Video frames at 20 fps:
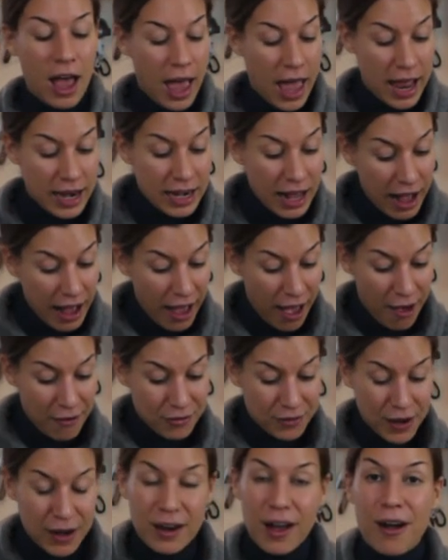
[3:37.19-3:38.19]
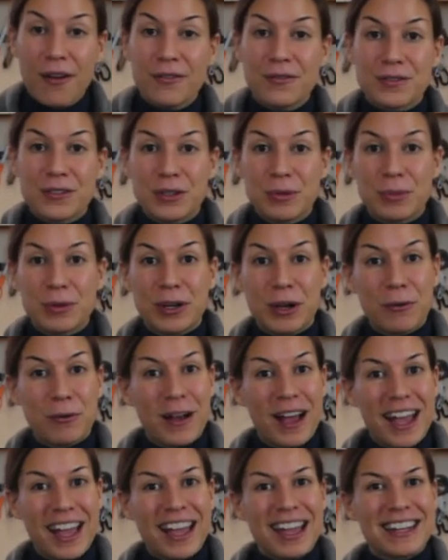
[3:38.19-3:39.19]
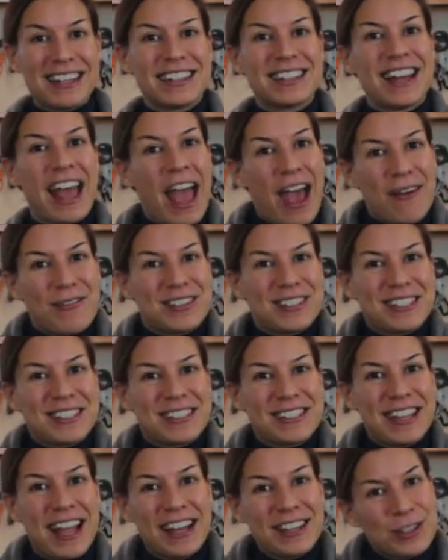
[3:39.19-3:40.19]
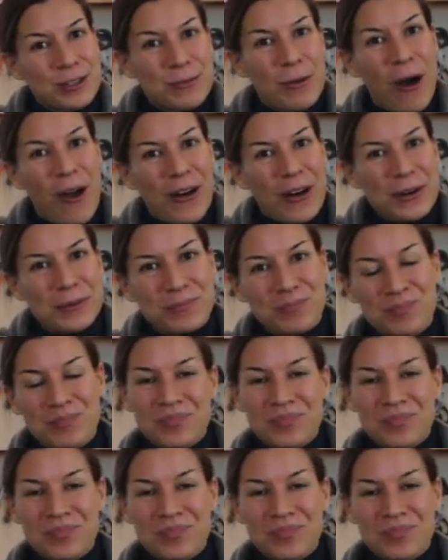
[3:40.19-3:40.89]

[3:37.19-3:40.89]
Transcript: And I have enough to put away and have as a snack tomorrow.